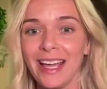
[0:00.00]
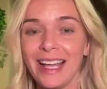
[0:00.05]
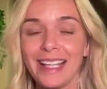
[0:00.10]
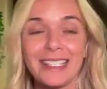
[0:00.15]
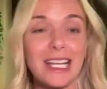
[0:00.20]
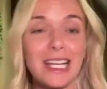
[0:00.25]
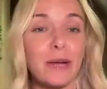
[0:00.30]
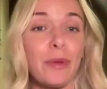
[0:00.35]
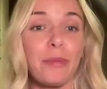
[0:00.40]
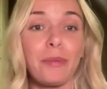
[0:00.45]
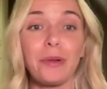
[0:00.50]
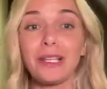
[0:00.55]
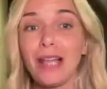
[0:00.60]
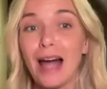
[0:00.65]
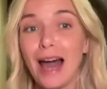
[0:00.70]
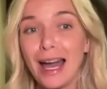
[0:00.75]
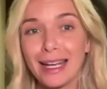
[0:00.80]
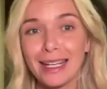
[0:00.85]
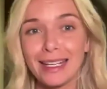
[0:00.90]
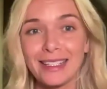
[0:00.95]
It's going to be
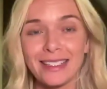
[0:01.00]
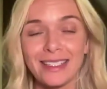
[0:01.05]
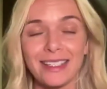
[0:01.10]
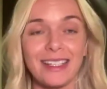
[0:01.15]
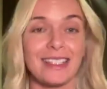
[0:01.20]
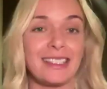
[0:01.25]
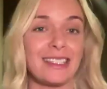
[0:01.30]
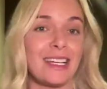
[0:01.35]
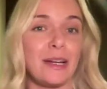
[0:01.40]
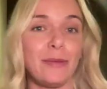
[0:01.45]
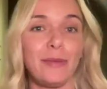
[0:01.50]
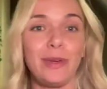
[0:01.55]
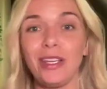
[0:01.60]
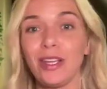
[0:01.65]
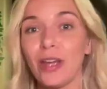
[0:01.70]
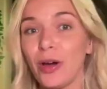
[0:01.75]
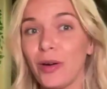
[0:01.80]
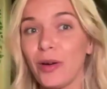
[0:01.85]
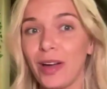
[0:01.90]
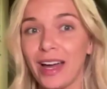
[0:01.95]
Pilates. It's going to be
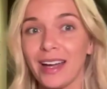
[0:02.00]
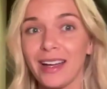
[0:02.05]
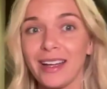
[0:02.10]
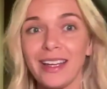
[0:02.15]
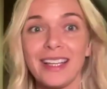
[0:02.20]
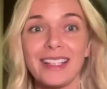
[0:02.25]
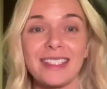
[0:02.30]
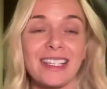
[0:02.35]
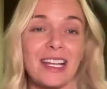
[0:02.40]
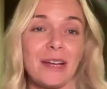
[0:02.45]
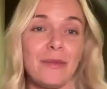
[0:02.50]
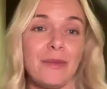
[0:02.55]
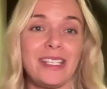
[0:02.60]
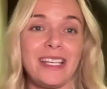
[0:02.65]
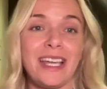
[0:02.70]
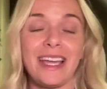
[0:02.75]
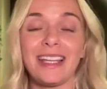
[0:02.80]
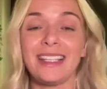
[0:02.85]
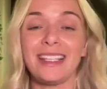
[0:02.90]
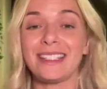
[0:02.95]
yoga. It's going to
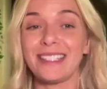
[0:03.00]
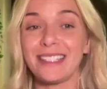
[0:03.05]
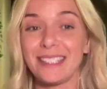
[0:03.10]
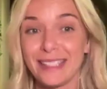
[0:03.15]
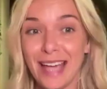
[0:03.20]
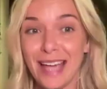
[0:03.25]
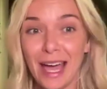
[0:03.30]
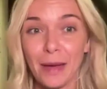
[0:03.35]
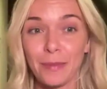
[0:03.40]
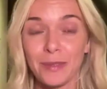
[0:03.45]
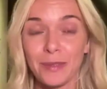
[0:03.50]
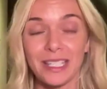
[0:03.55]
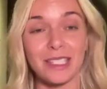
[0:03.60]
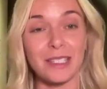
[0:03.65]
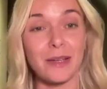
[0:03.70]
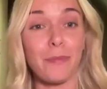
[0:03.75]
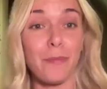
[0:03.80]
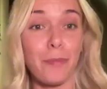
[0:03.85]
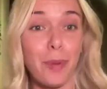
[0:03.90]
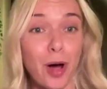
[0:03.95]
be taking steps.
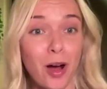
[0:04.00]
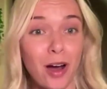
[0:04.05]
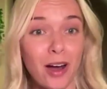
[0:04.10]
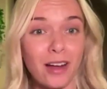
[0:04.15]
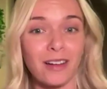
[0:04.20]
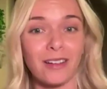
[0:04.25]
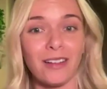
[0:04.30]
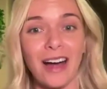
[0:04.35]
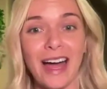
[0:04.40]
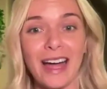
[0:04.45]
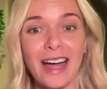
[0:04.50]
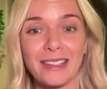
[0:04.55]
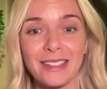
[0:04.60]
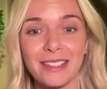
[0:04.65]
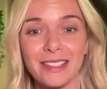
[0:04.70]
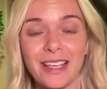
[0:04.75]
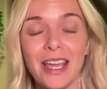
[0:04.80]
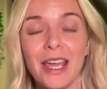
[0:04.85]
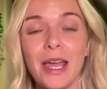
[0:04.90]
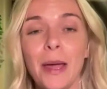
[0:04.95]
It's a bar
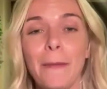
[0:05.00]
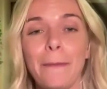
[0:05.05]
class.